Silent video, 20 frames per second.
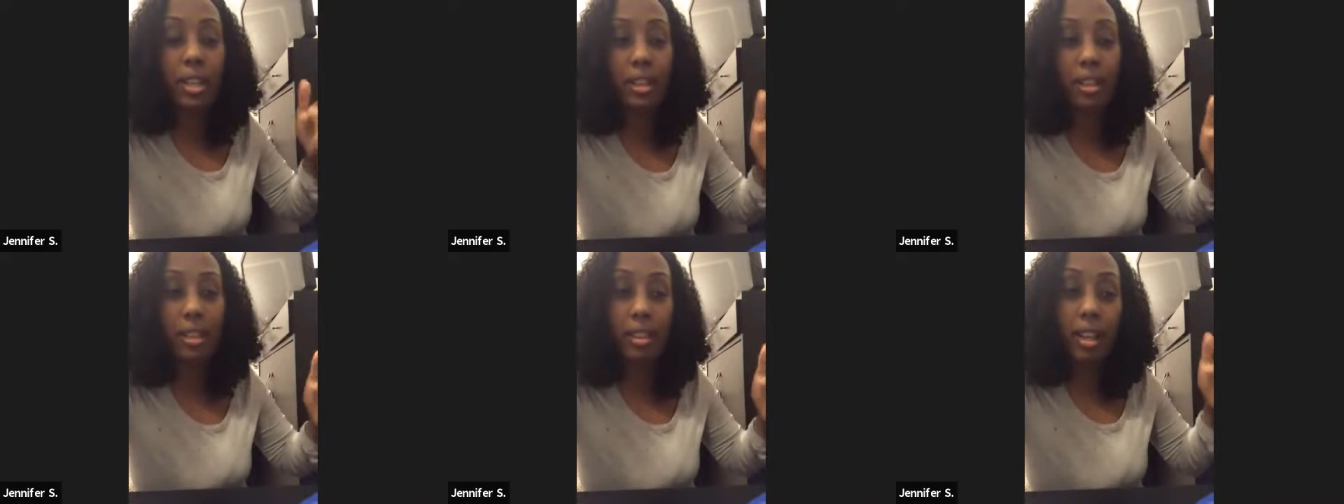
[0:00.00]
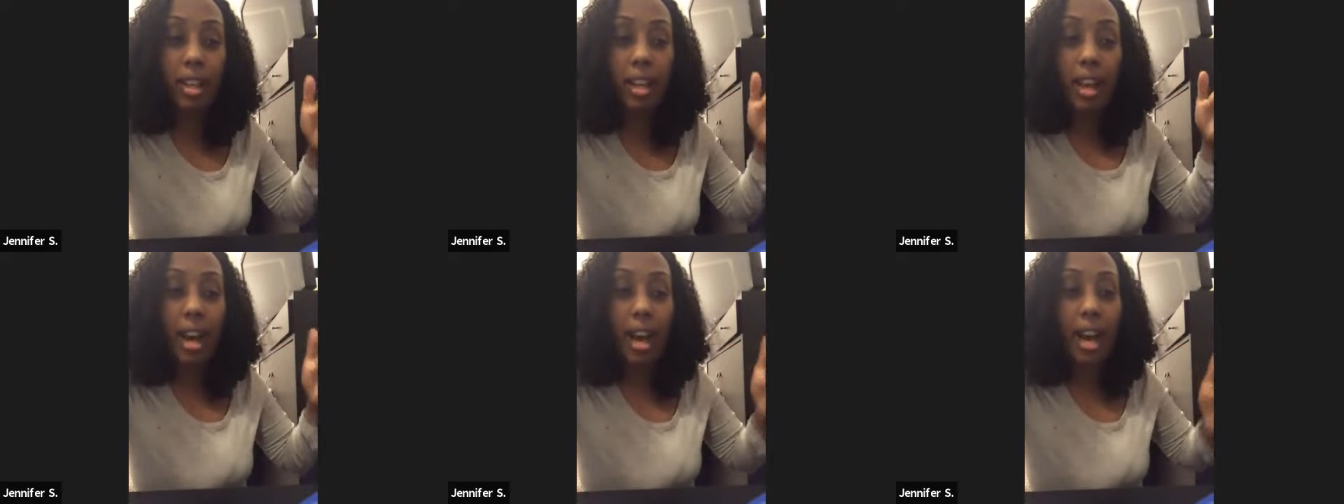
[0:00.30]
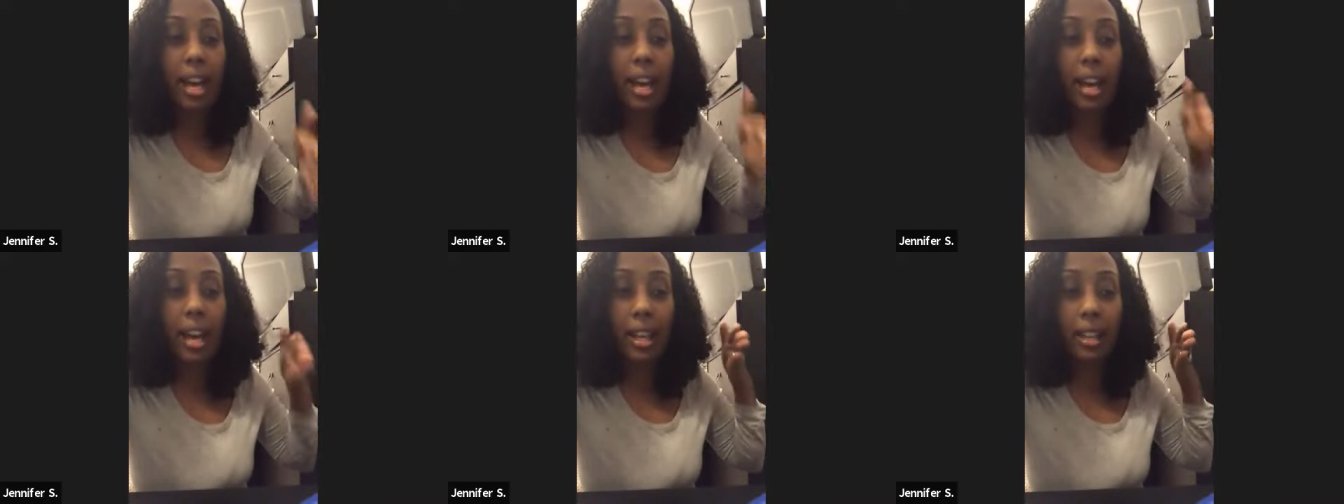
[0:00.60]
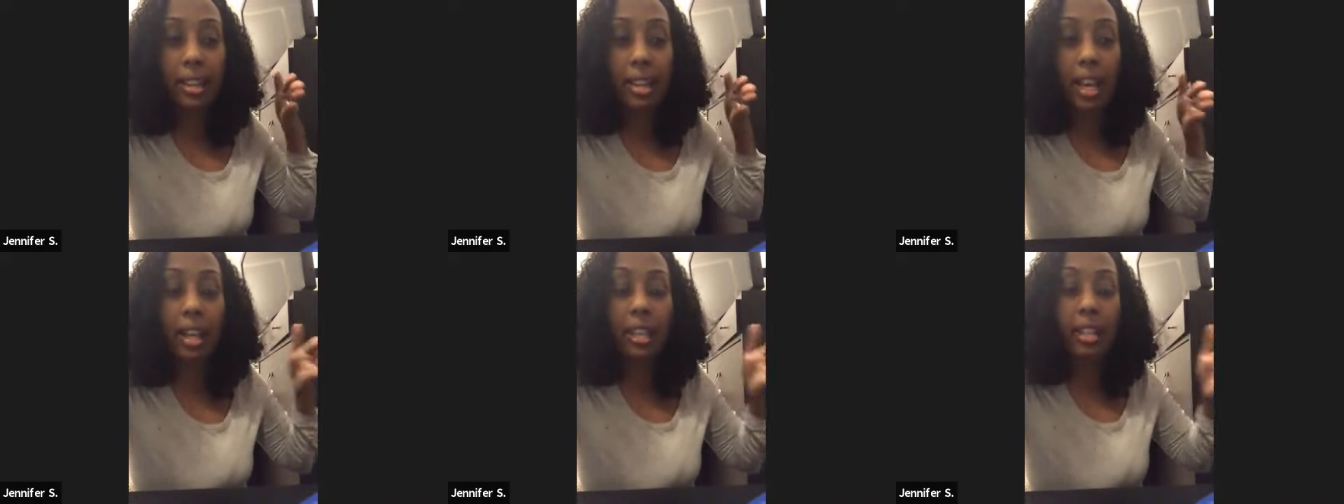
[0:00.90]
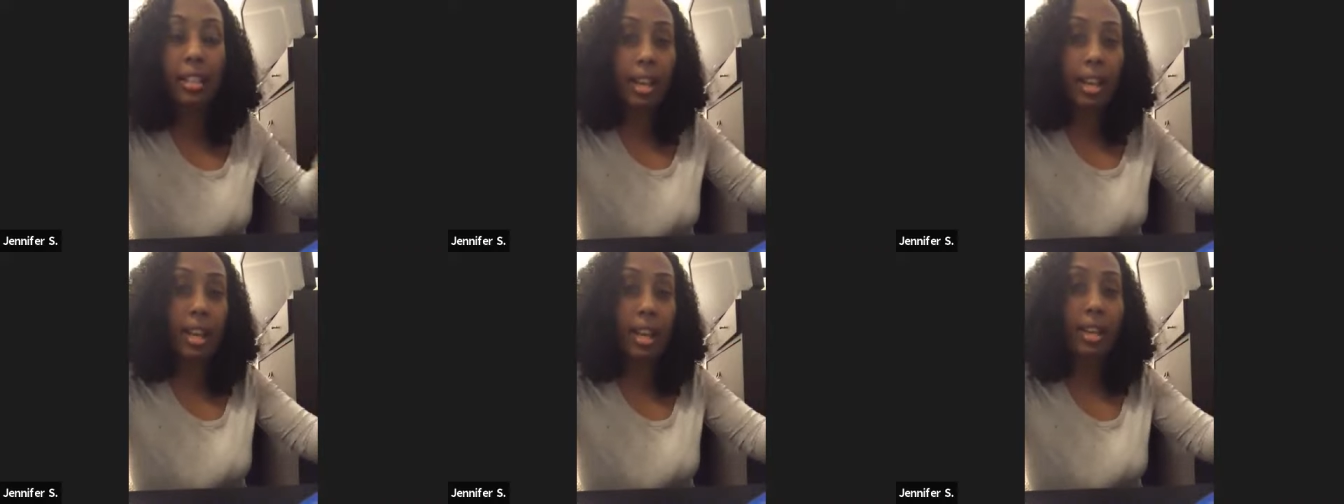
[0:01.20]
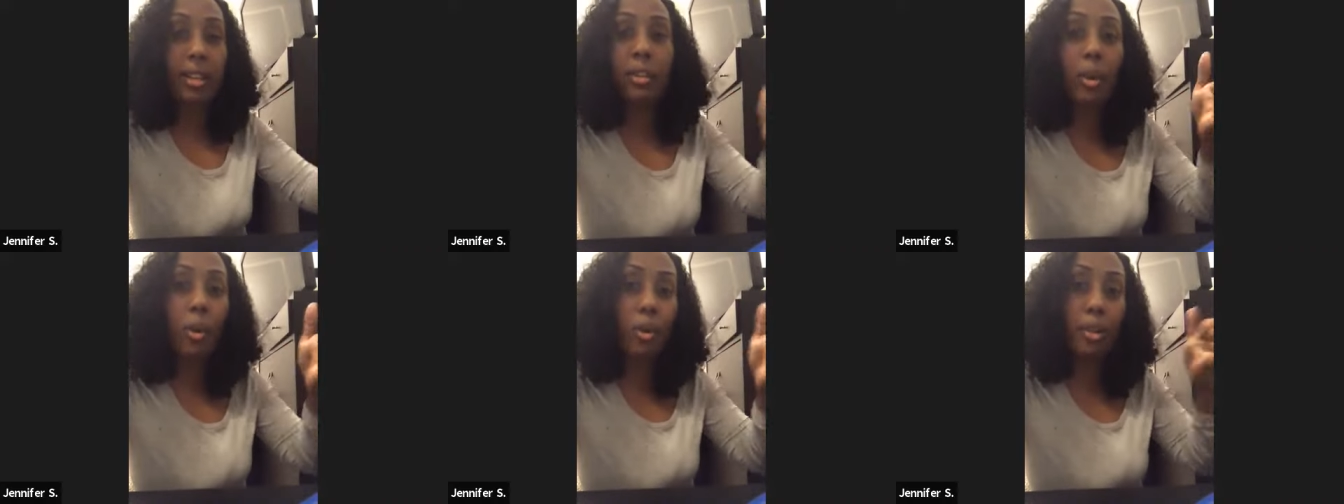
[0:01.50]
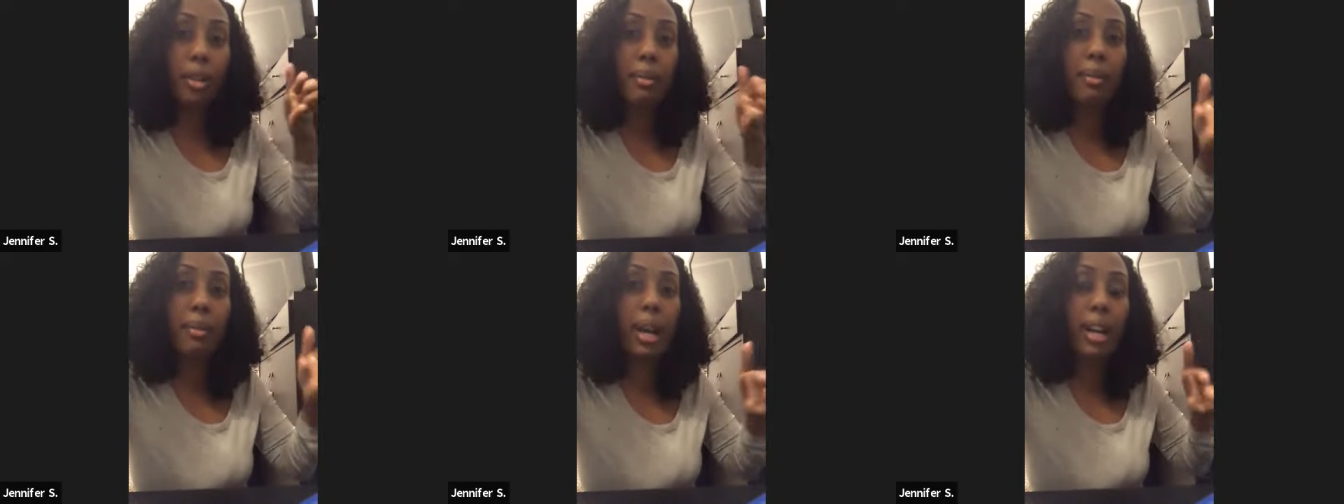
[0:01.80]
and I had that end goal
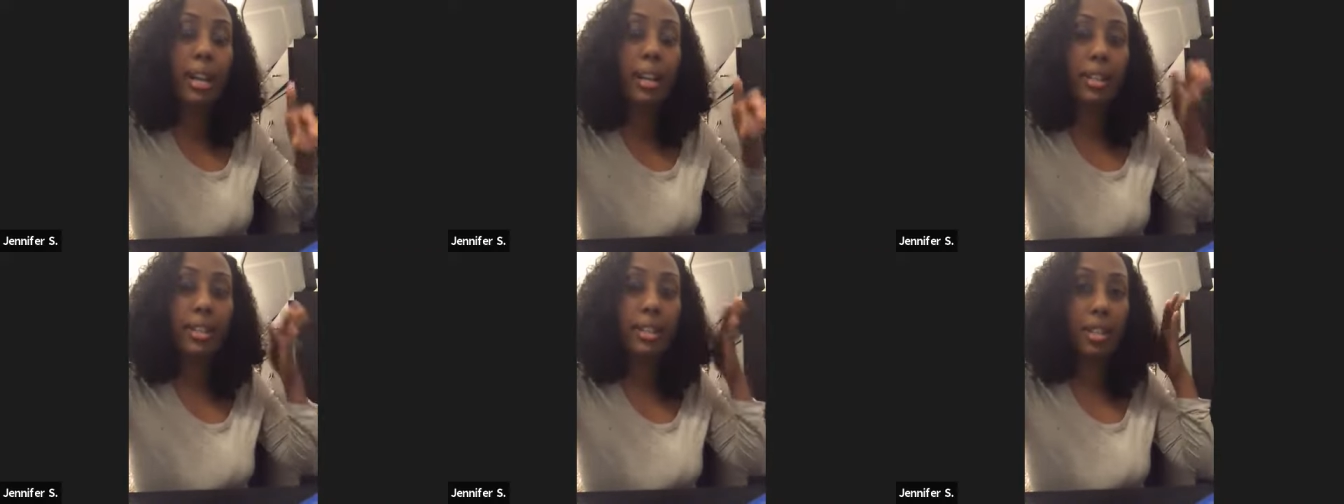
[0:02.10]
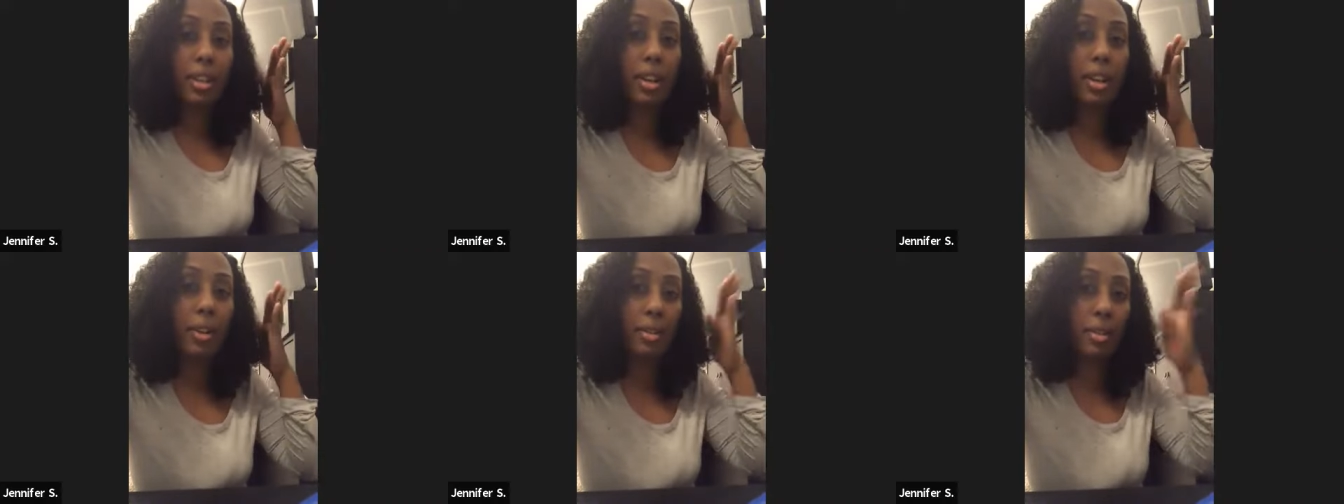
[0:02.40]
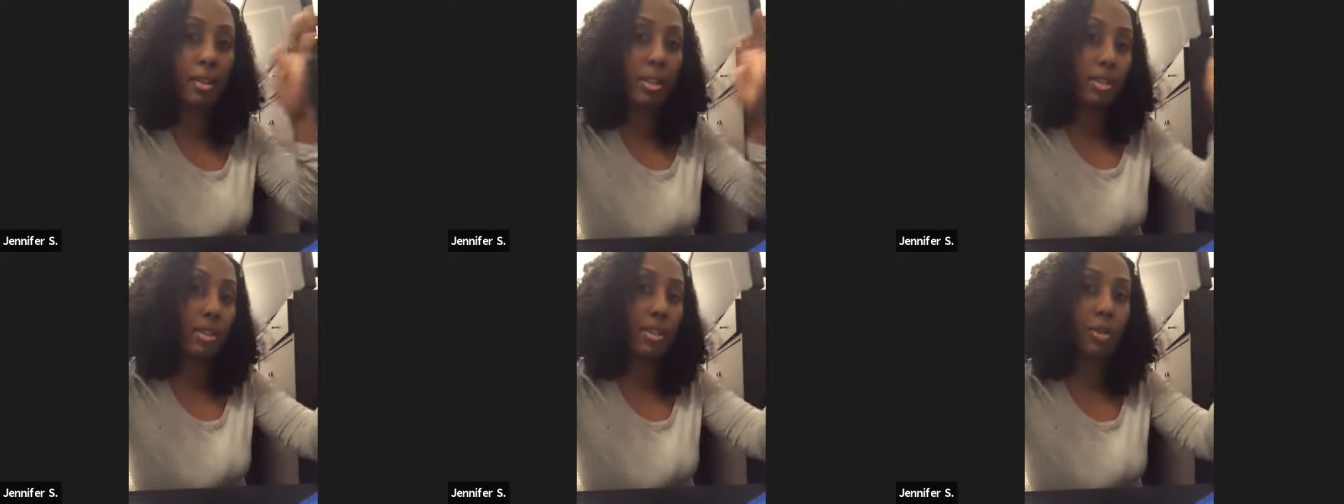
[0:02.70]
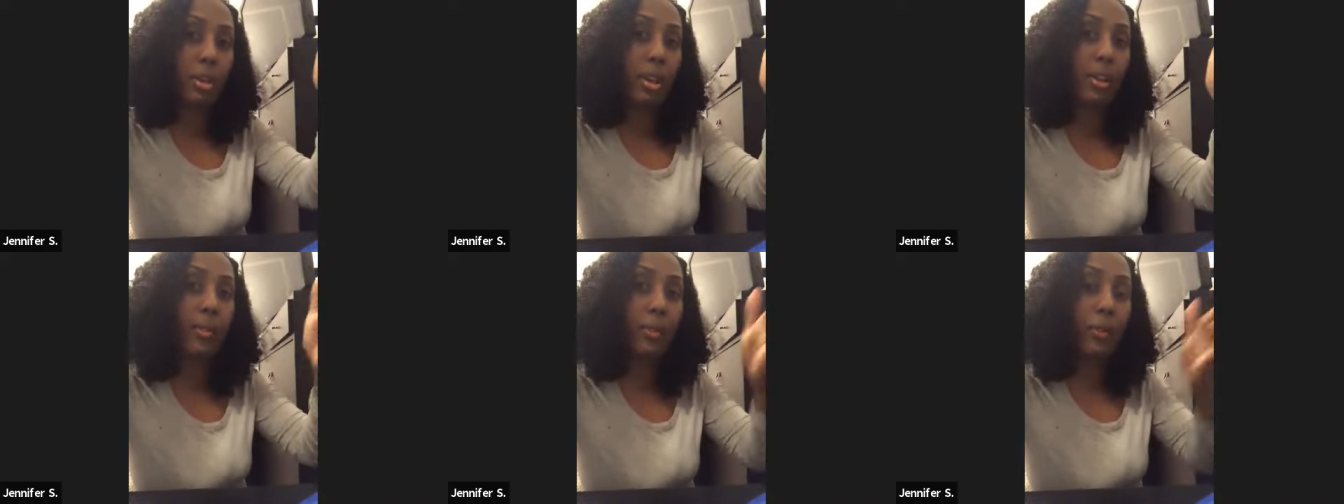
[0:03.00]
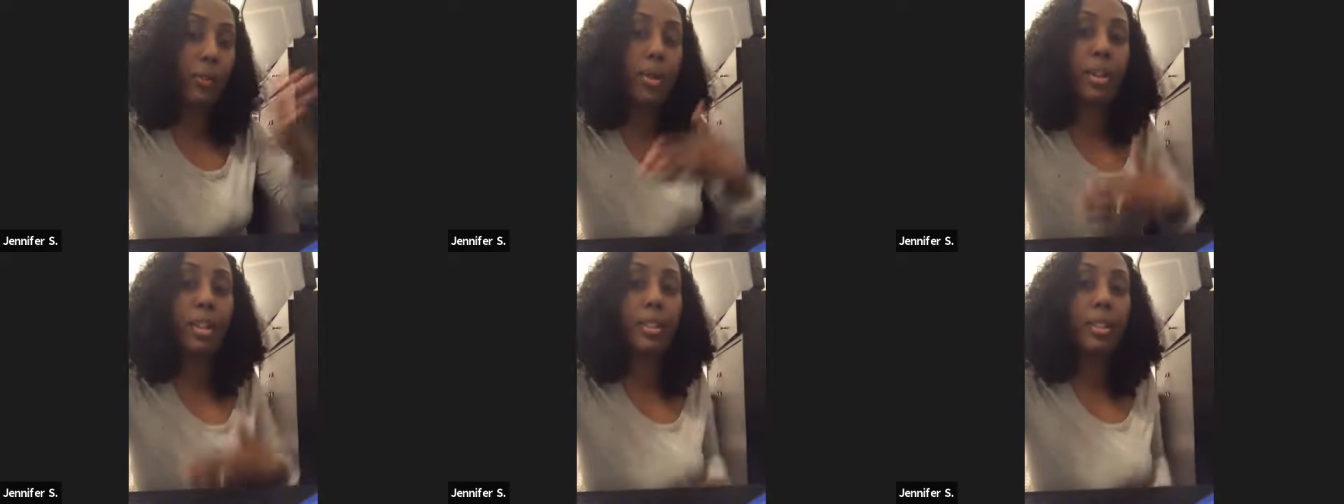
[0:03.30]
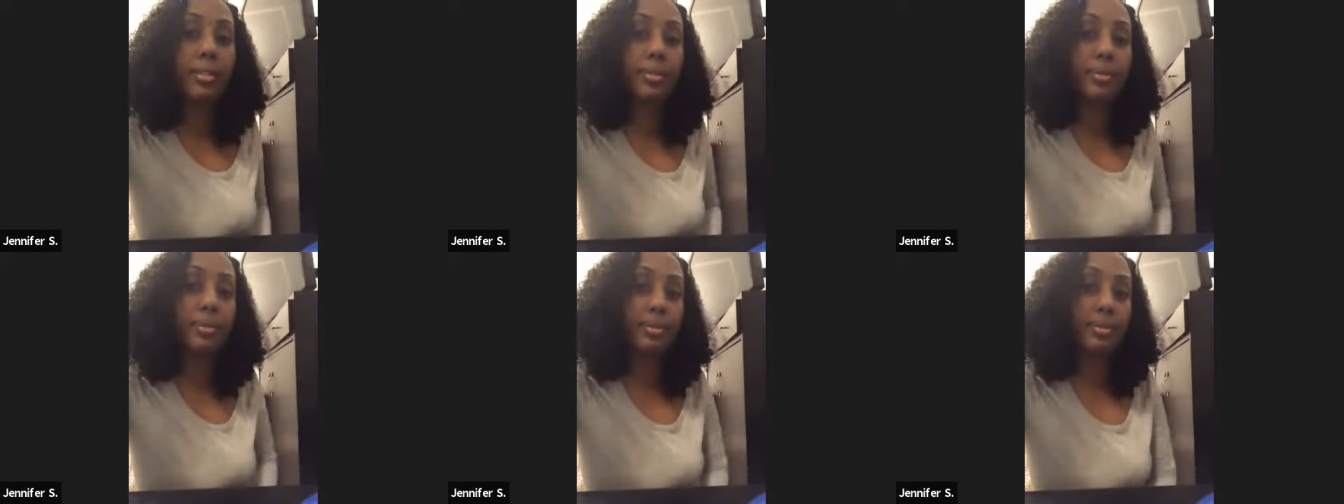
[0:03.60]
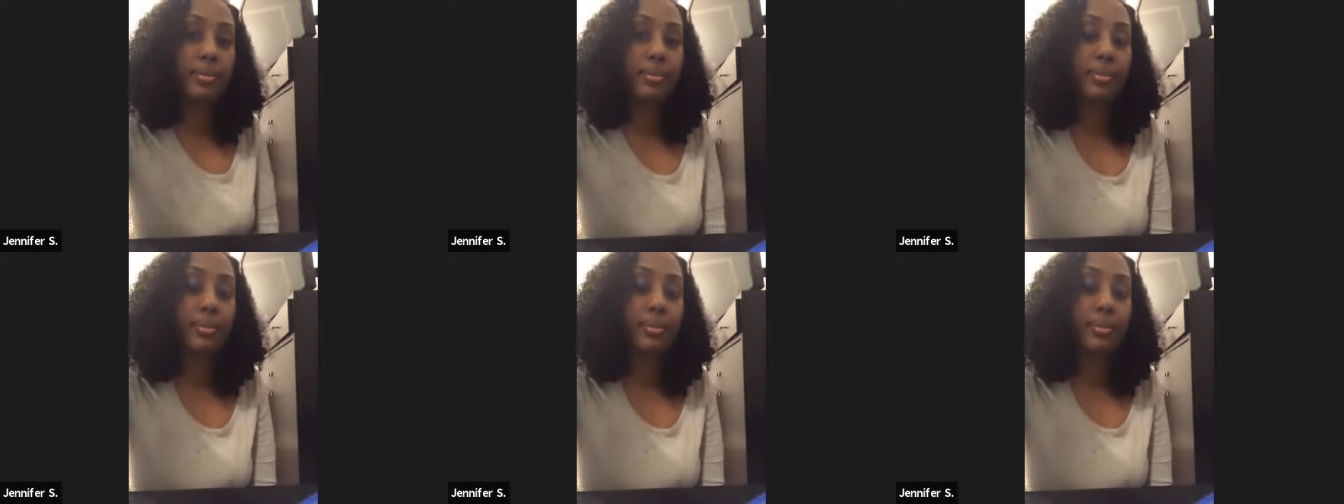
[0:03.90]
in mind, you know, just straightforward. Correct.